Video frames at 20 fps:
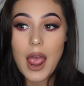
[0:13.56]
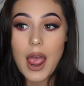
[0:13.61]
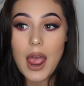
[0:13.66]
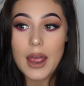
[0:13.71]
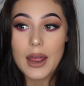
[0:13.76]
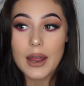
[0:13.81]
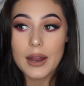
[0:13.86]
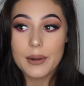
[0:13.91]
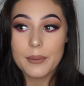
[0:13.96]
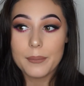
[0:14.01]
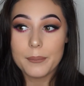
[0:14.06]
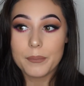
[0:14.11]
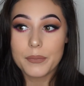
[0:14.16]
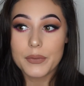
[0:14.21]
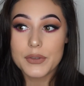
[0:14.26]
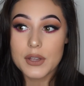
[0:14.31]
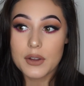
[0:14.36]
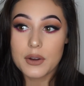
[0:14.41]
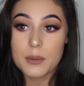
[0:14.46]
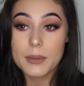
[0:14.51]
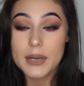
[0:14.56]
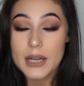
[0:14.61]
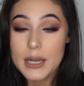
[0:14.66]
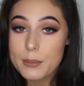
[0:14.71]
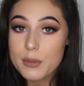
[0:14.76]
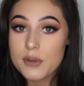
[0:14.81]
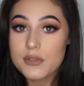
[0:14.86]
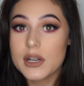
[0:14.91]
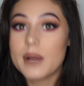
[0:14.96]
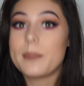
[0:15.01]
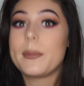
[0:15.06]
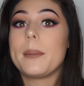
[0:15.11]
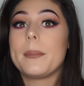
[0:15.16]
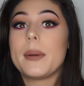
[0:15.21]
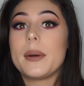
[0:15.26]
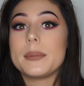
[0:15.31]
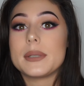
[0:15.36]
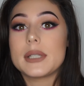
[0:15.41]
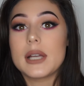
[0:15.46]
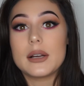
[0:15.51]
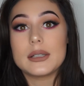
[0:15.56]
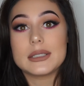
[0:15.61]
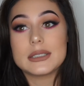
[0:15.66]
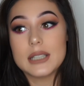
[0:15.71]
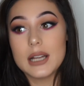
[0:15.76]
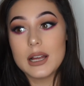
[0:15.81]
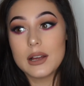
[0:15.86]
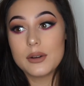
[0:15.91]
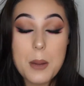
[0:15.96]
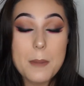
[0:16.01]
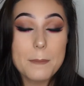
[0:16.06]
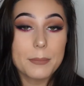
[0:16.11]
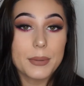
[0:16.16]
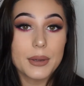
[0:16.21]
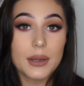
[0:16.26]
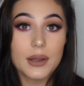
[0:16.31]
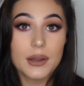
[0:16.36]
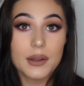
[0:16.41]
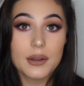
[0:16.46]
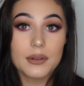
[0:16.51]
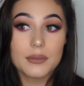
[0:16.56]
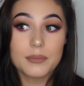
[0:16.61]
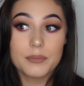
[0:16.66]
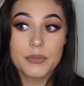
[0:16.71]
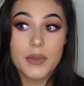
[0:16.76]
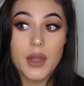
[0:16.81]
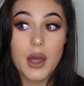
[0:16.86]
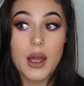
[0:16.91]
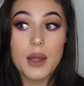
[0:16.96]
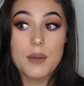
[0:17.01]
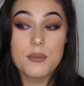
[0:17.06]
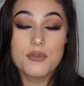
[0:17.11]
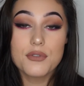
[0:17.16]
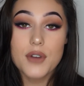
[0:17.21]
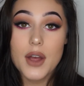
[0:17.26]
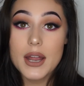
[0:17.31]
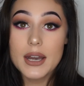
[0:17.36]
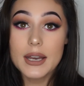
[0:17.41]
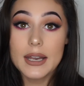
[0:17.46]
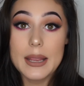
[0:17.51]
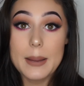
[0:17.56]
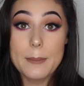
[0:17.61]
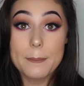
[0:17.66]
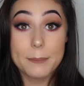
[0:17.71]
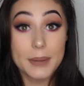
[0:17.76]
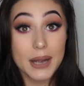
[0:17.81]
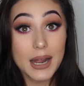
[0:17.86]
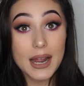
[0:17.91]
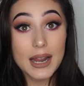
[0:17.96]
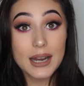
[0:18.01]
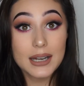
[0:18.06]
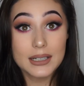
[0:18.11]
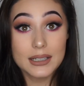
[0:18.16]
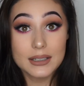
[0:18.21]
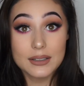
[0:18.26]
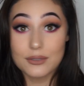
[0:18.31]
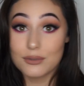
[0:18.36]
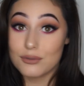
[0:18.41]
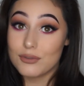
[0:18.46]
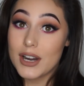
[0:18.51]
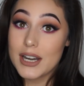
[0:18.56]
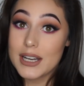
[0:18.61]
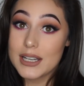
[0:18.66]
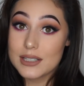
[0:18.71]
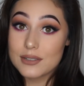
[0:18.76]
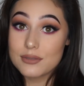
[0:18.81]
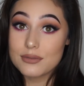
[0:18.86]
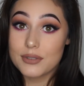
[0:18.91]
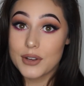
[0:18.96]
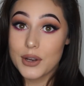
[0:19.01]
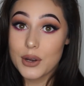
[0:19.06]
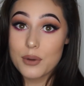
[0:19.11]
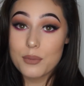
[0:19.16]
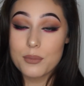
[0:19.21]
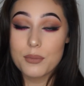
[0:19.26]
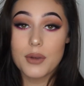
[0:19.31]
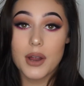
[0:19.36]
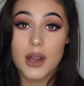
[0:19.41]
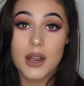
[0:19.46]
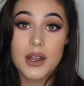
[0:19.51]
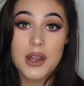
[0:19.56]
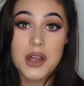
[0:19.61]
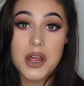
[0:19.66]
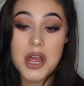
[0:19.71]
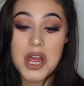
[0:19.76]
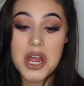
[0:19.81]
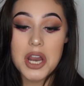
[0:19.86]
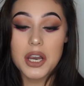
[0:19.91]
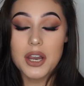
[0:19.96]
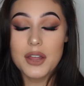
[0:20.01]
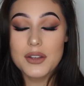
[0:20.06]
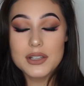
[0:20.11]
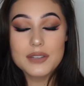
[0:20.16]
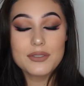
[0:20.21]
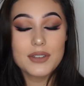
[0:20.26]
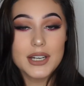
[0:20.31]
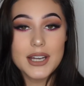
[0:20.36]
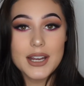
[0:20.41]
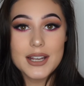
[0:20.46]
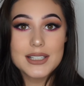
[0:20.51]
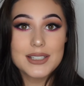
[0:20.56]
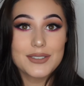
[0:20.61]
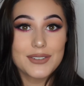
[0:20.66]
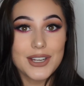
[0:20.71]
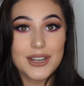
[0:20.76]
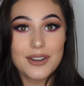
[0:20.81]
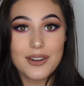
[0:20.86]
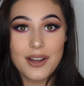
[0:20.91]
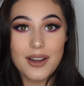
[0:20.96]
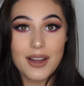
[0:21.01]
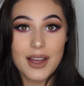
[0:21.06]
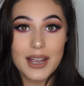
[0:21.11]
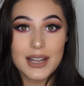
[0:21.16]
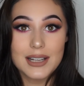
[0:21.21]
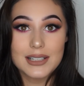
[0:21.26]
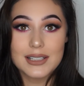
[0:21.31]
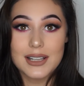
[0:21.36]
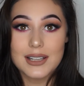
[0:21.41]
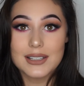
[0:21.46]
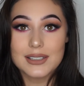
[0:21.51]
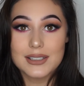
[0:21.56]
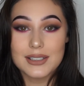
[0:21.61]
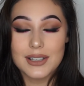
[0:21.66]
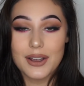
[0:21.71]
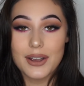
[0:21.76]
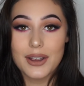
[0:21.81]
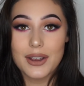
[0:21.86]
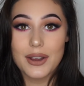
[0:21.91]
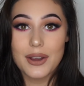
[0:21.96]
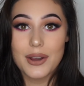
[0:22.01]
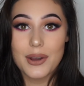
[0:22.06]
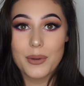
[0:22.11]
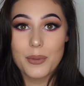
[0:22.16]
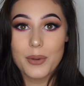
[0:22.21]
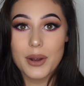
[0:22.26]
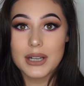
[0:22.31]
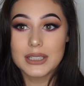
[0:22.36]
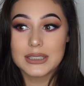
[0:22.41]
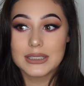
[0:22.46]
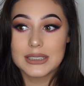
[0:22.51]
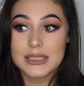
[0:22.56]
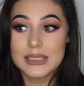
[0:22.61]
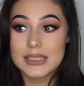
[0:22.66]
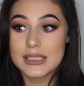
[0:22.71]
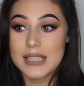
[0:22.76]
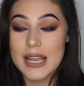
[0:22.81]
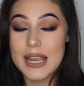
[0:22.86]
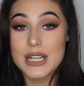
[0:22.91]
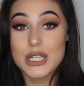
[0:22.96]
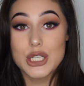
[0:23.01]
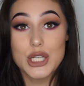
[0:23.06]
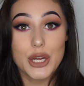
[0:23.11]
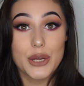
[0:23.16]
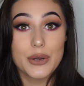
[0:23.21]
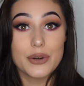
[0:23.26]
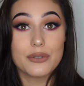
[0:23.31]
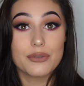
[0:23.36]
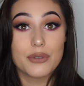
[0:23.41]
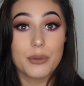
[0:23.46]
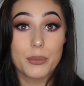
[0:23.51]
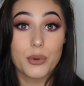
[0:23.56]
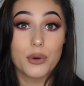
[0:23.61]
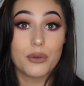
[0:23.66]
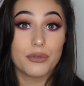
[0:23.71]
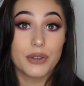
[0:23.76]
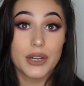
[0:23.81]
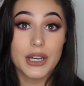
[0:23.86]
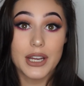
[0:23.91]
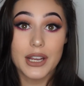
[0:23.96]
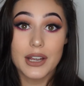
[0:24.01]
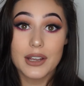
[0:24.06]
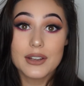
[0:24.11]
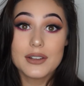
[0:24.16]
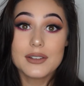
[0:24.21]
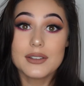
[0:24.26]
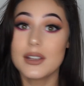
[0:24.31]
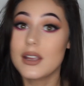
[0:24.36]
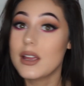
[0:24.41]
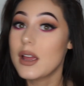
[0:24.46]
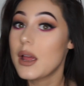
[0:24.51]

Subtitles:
So I completely moved out my mum's house now, but I'm finally back. I'm ready to film loads of videos for you guys, so stay tuned for more videos.